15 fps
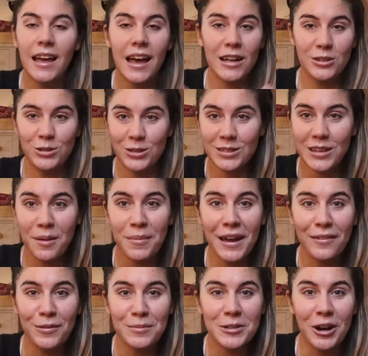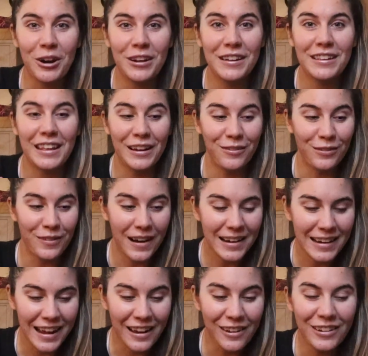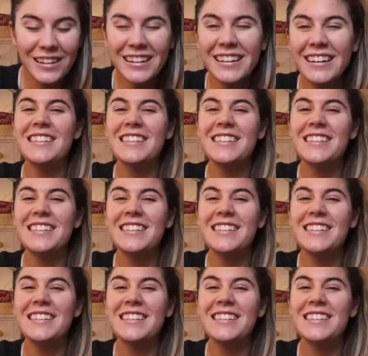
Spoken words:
I just got back from Target like right now,